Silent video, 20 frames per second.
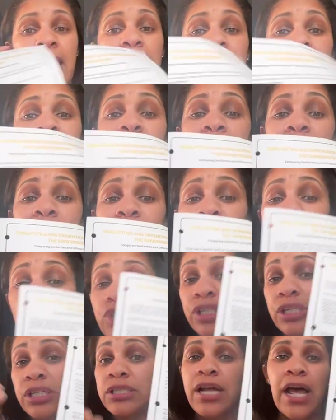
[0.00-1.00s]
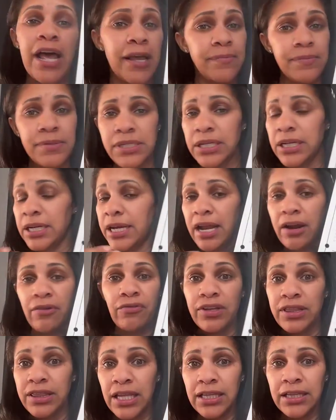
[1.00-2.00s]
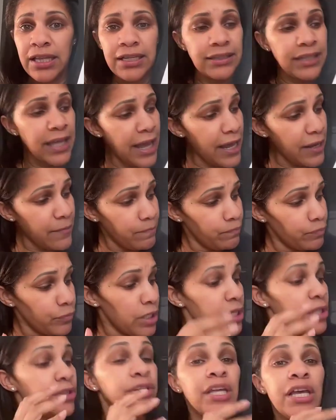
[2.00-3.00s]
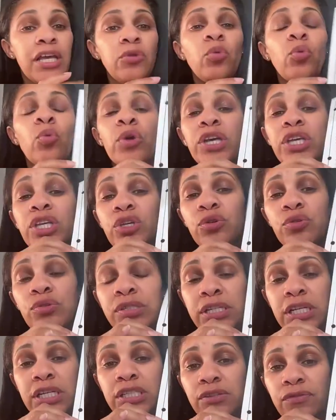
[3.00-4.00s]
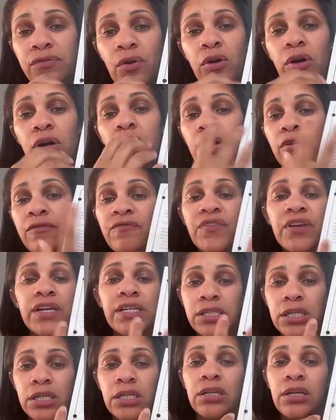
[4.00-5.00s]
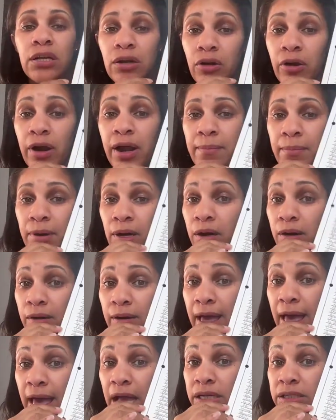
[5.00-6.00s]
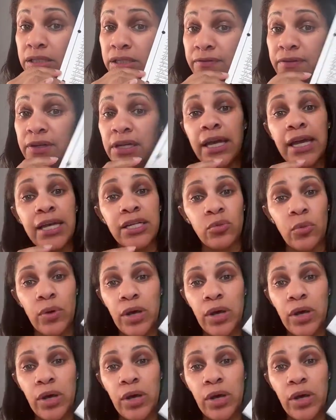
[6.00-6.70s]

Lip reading: and after she types it and everything like that, then we use this for her Fix It Grammar activity as